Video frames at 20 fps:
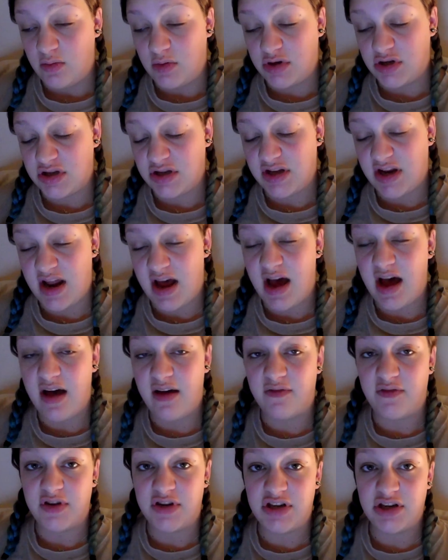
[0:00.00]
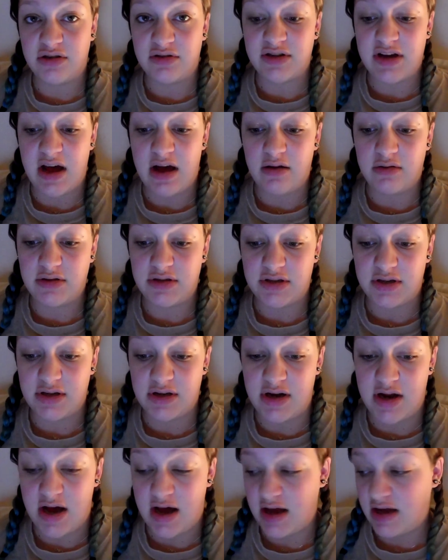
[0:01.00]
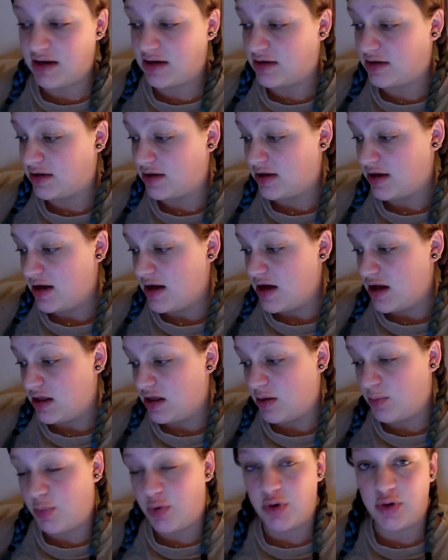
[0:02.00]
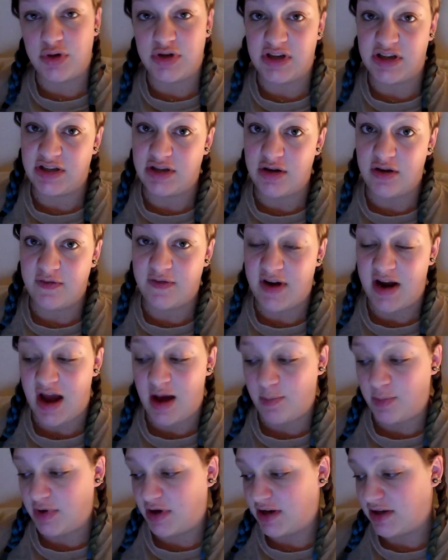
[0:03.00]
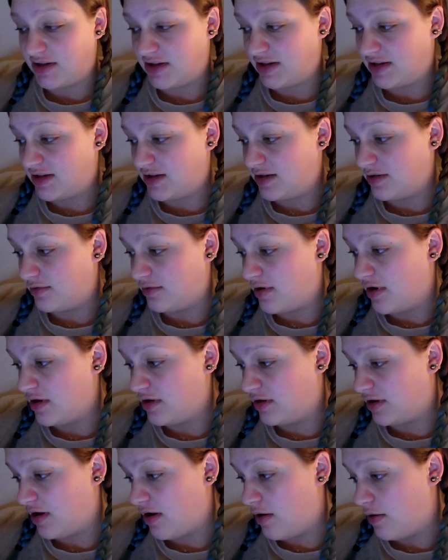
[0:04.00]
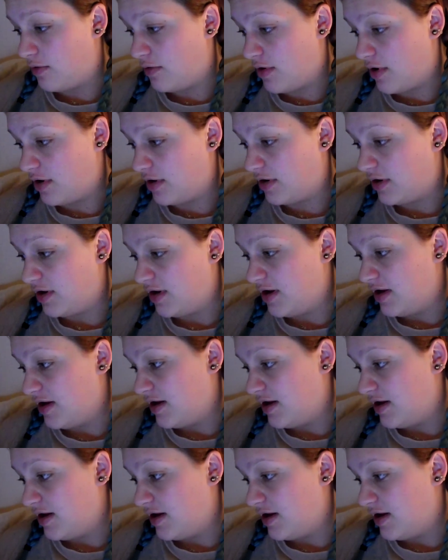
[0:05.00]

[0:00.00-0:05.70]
We're just going to have a chilled out night. The pooch is not very happy because he's still got the cone on.